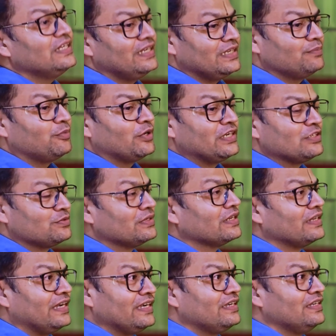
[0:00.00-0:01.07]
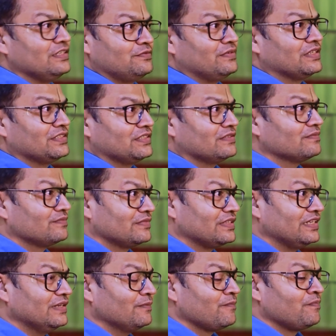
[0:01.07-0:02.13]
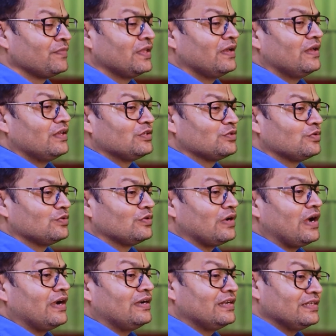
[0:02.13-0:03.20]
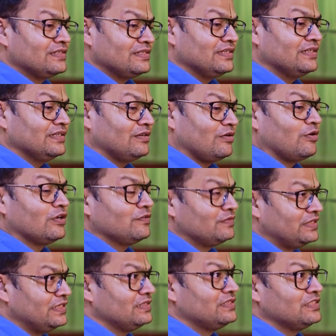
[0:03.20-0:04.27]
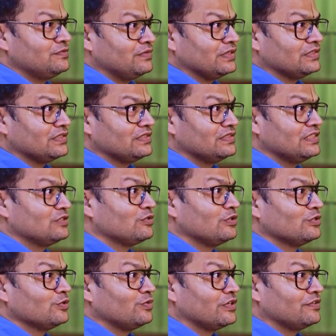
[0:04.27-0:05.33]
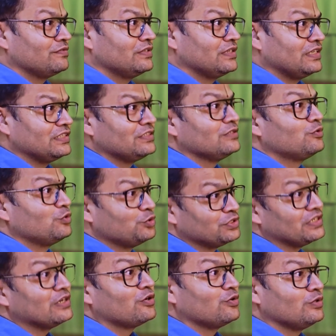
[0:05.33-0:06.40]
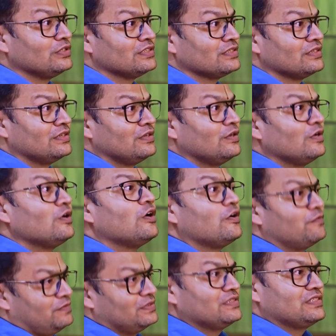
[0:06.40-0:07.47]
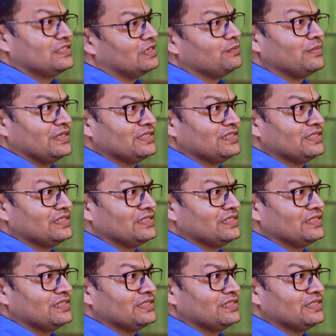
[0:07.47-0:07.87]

it points to a great dysfunction, right? So addressing all of these dysfunctions is also one of the crucial roles of Scrum